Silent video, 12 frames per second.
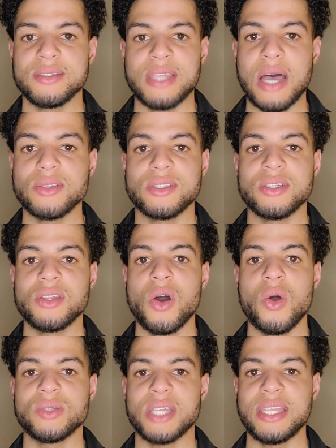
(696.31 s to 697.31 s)
thousands of
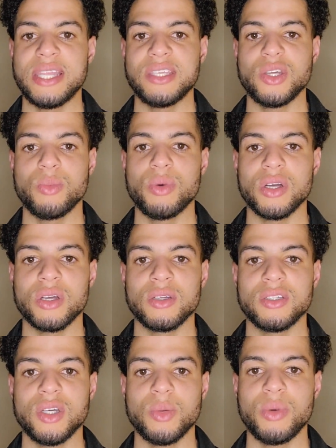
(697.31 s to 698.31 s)
those, and then you'll book
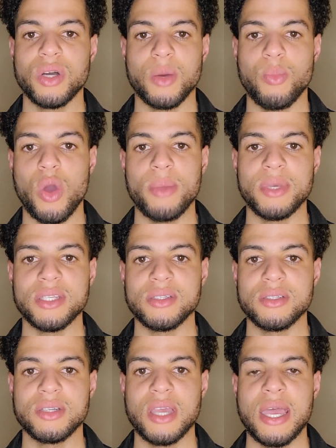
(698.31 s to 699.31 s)
you'll book appointments.